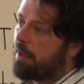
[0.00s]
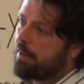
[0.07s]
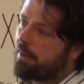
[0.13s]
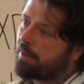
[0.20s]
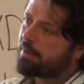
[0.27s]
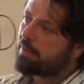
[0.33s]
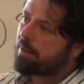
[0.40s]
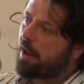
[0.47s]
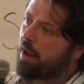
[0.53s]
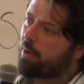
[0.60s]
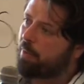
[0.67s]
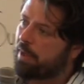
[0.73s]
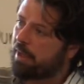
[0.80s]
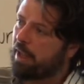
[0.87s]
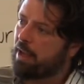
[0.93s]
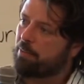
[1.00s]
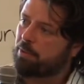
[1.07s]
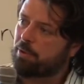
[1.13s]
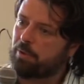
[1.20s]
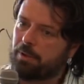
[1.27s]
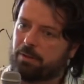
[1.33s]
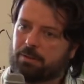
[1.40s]
this is how we came
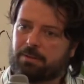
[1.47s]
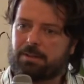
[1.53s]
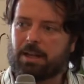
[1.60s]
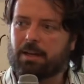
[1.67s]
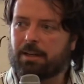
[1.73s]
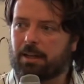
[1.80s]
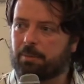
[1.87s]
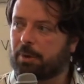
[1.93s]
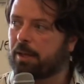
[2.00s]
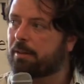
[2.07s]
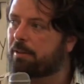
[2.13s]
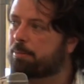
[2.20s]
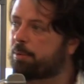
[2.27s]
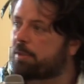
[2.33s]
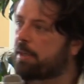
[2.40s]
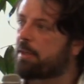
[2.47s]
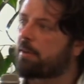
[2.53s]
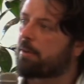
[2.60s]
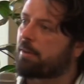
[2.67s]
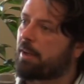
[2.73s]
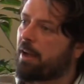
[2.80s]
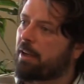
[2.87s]
to an understanding about this
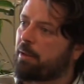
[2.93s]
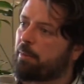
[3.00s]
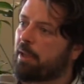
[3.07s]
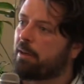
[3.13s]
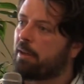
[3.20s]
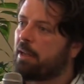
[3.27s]
particular document.